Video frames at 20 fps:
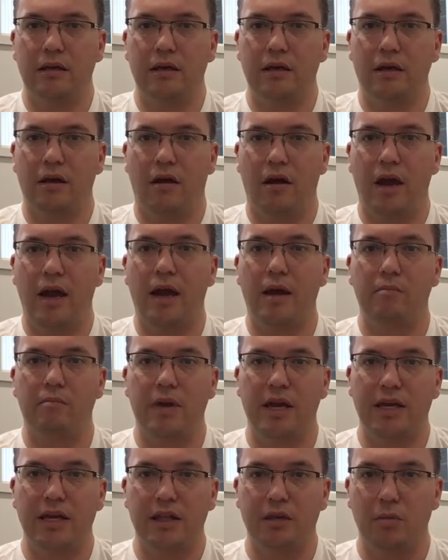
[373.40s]
I am
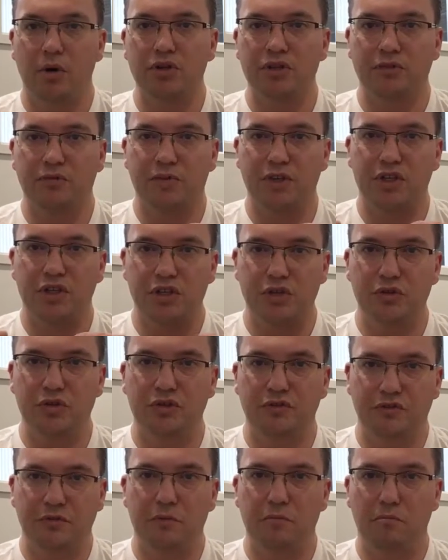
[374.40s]
making the most efficient use
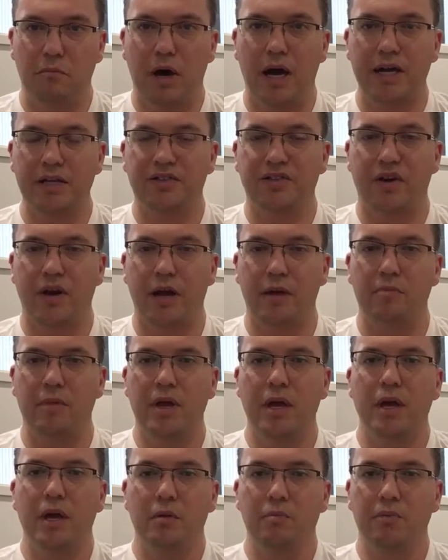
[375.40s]
of my time.
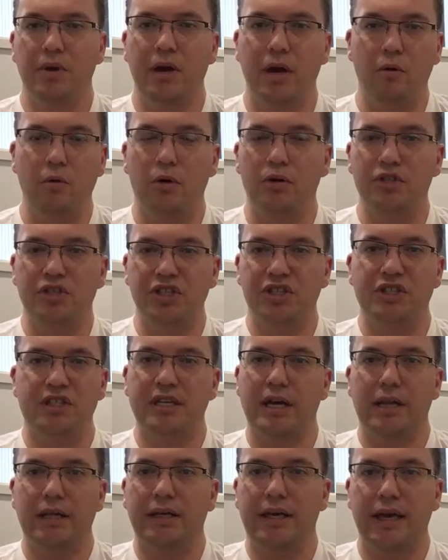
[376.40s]
But I won't just
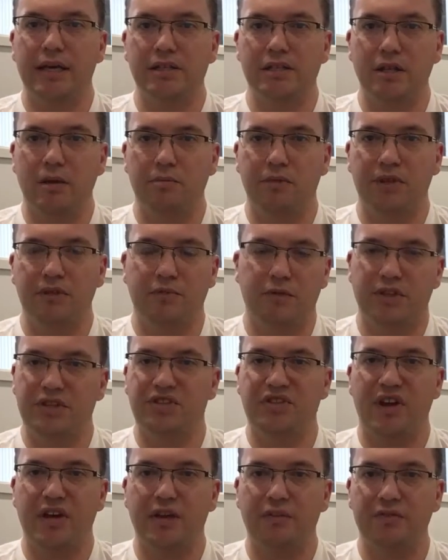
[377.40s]
delegate something for the
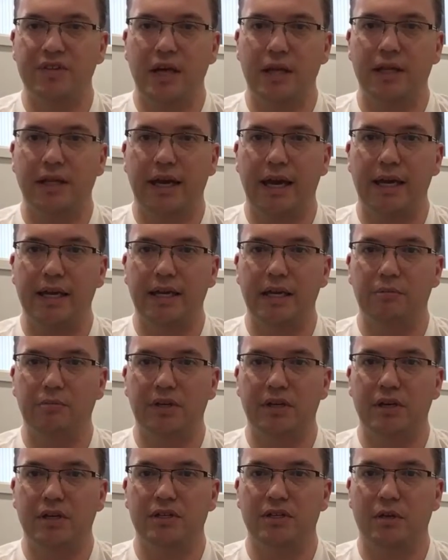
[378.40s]
sake of delegating it
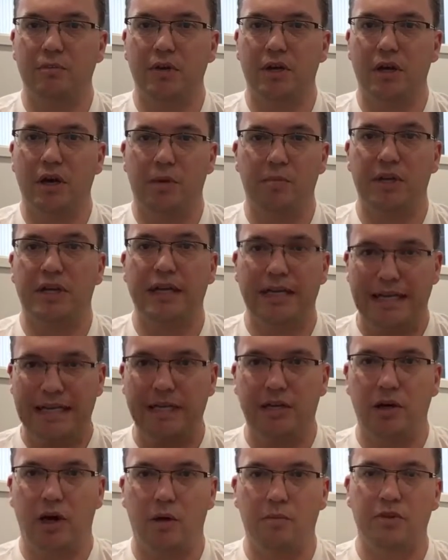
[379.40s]
because I'm an
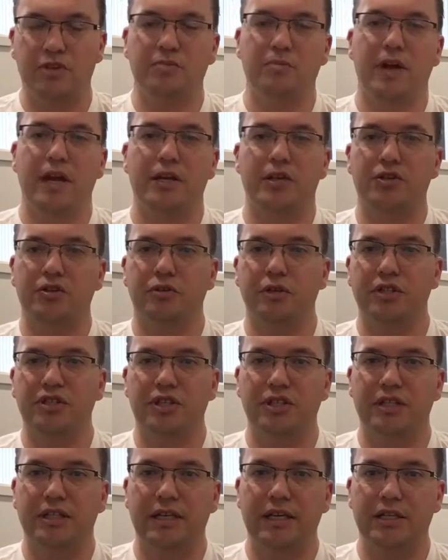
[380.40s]
e-commerce manager. It
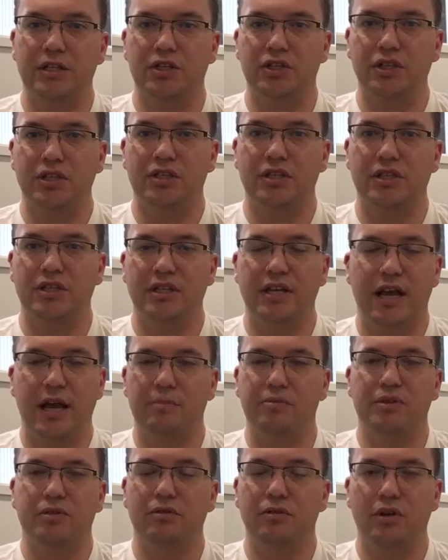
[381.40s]
just is an
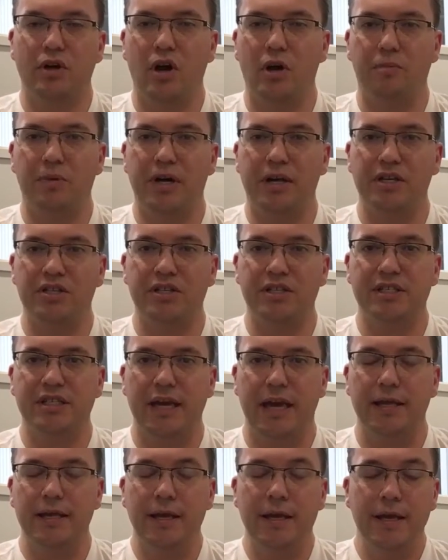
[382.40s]
absolute cop-out, as I
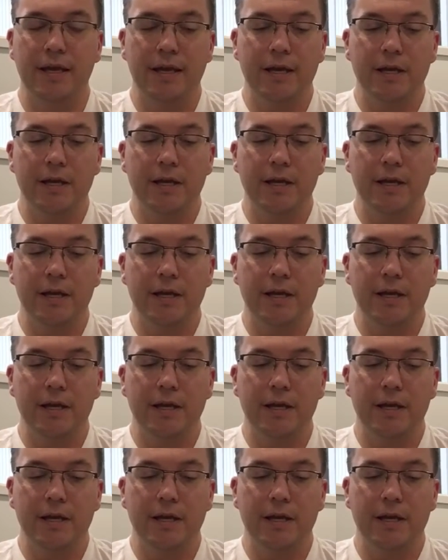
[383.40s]
said.